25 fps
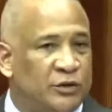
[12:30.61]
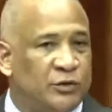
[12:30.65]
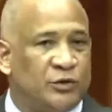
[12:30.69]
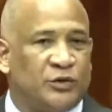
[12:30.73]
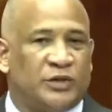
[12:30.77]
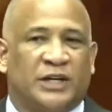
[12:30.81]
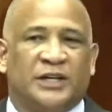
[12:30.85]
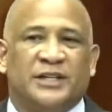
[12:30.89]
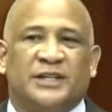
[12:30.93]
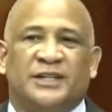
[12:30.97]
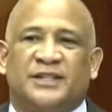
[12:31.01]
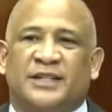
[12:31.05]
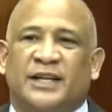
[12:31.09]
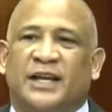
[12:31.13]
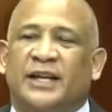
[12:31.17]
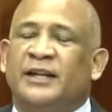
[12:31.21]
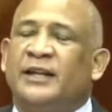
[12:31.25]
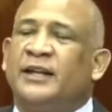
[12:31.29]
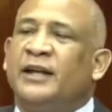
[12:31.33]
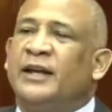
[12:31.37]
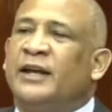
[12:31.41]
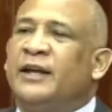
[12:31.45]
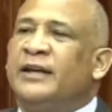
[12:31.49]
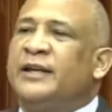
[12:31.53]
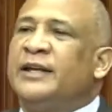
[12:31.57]
Lucia and he
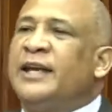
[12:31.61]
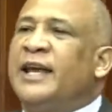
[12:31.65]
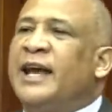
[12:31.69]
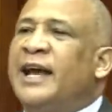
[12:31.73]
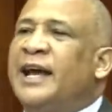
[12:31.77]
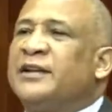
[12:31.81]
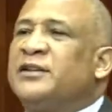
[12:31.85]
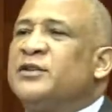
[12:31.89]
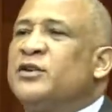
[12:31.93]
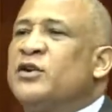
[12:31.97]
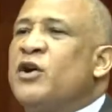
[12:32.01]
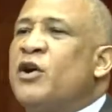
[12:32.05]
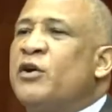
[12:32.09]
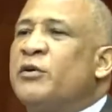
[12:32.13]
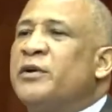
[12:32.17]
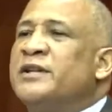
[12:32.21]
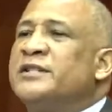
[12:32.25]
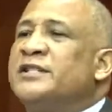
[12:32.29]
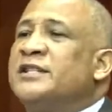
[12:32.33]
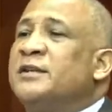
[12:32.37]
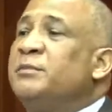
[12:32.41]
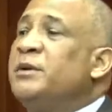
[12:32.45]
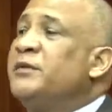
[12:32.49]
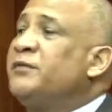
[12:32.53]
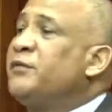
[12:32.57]
said he had to
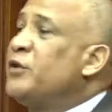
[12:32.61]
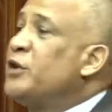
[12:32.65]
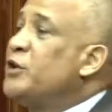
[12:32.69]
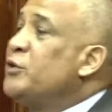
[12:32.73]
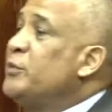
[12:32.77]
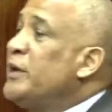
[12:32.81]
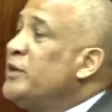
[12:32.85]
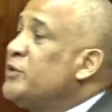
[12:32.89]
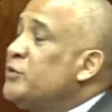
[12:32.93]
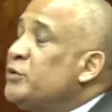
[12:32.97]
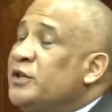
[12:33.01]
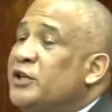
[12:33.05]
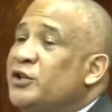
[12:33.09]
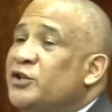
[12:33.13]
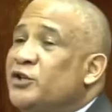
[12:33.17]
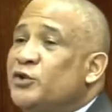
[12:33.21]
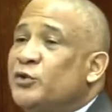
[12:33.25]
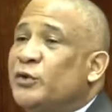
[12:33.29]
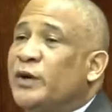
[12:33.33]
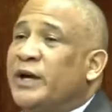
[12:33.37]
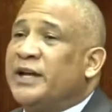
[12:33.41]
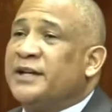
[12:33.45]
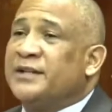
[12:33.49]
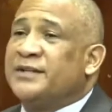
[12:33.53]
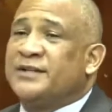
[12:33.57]
quarantine before he went to the
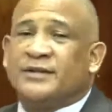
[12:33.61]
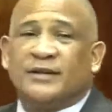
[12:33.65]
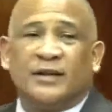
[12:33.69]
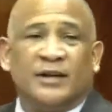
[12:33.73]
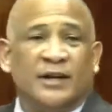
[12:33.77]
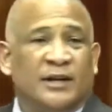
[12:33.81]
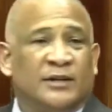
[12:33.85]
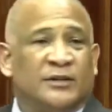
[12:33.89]
US.